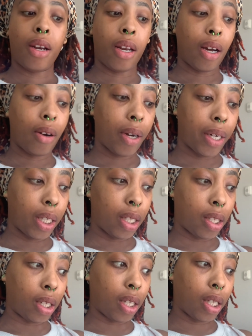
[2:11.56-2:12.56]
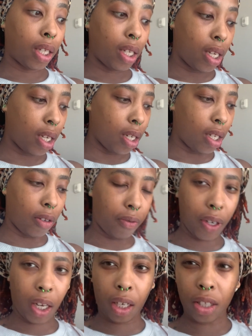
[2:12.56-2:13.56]
now i need to clean the
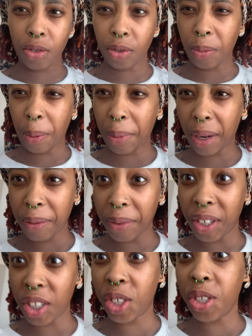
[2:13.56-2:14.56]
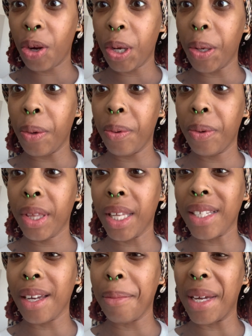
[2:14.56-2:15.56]
fuck out of this room i'm not even gonna show you
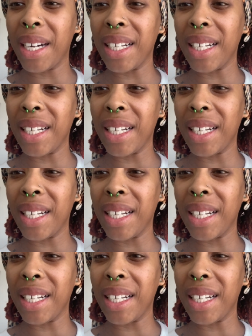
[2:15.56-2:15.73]
that's how bad it